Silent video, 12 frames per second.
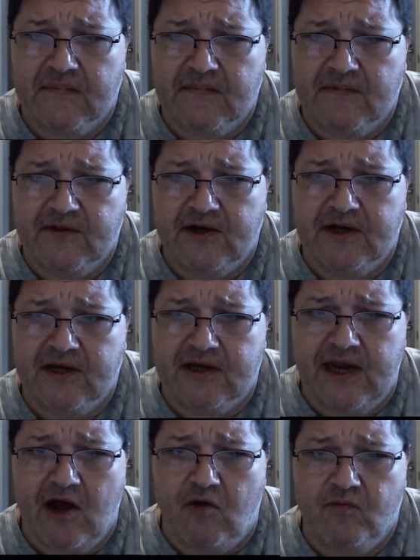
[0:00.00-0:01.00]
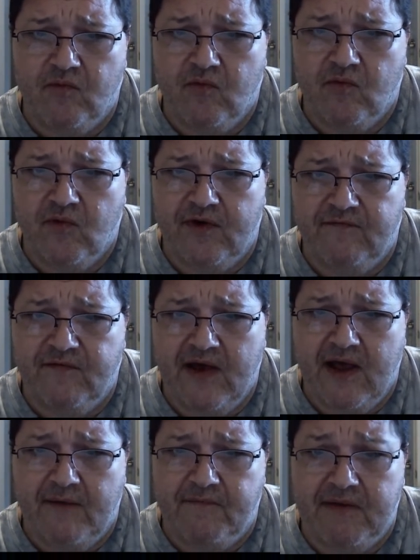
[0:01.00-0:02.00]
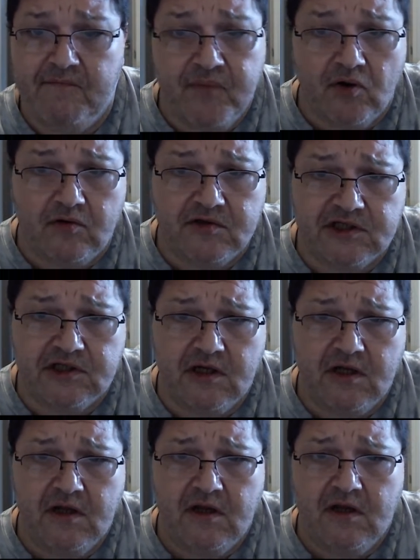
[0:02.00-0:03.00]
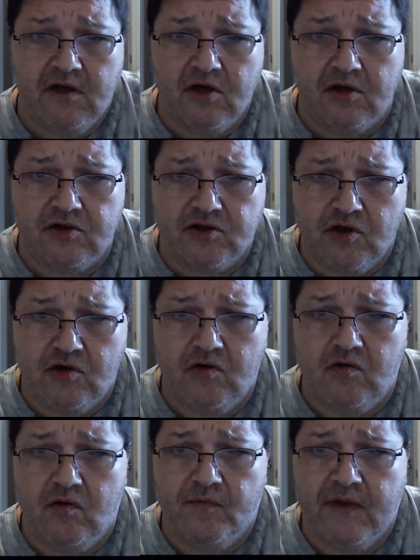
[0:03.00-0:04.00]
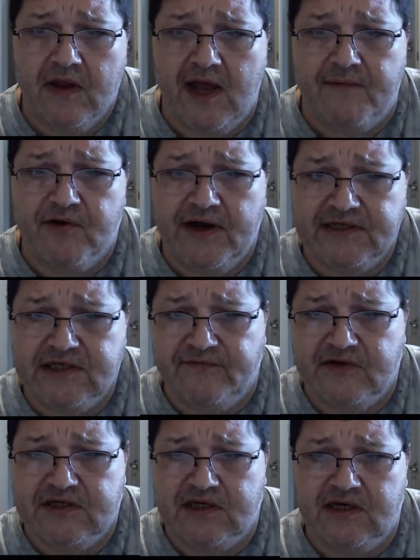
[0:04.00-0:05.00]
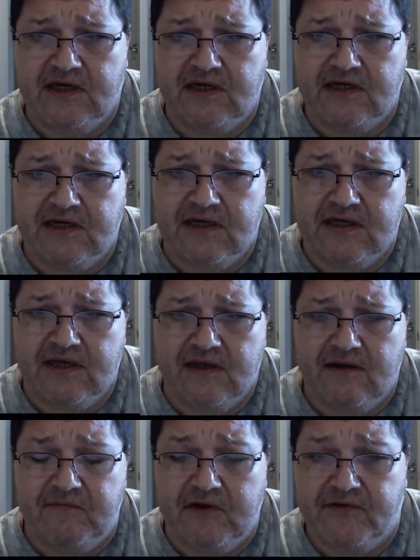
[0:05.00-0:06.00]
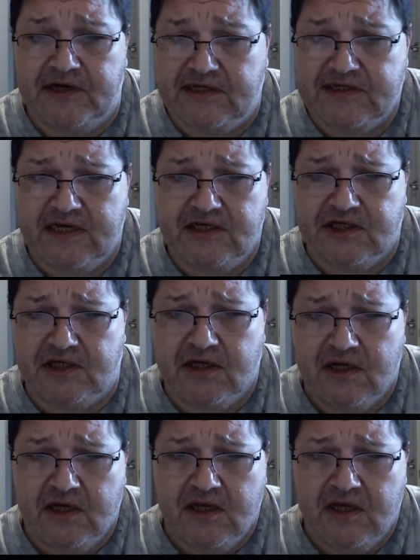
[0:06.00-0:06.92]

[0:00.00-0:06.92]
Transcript: that it can help with impulse control, hyperactivity, and your inattention.